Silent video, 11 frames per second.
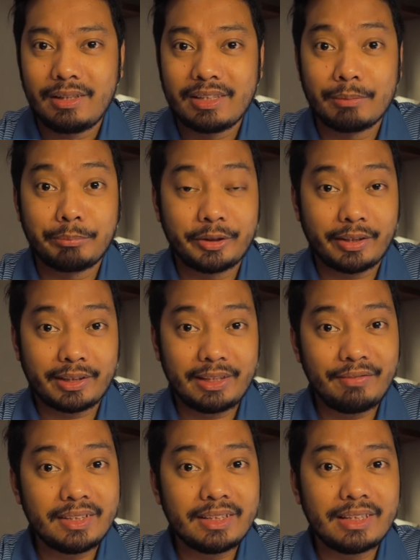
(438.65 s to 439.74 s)
some
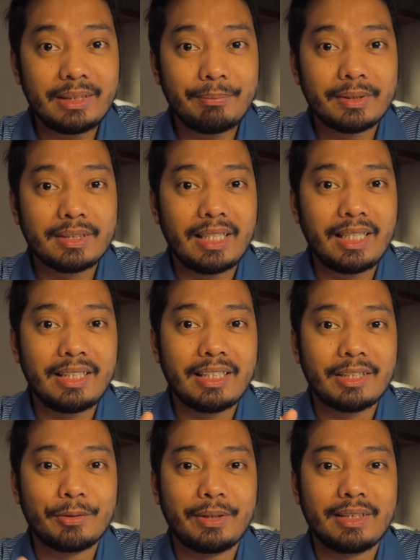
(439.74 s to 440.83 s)
productivity tips, and
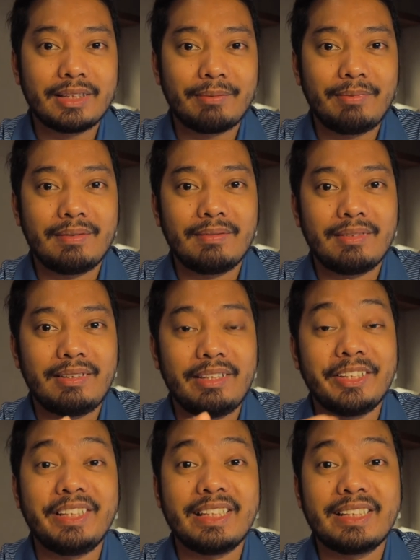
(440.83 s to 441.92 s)
as well some
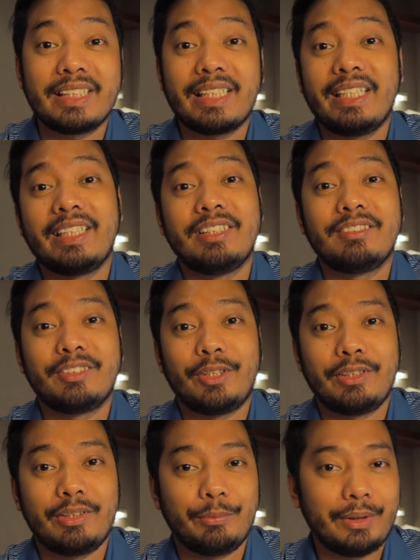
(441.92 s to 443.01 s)
learnings that I gathered
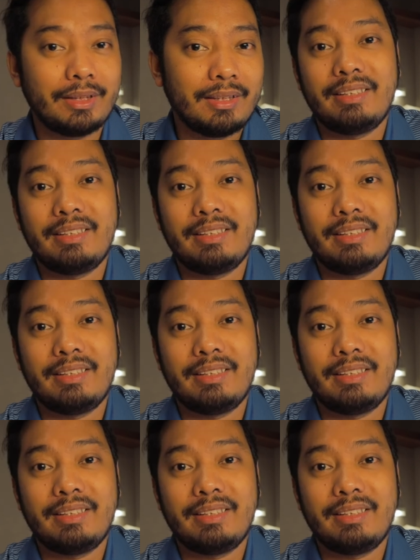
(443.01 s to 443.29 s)
throughout the week.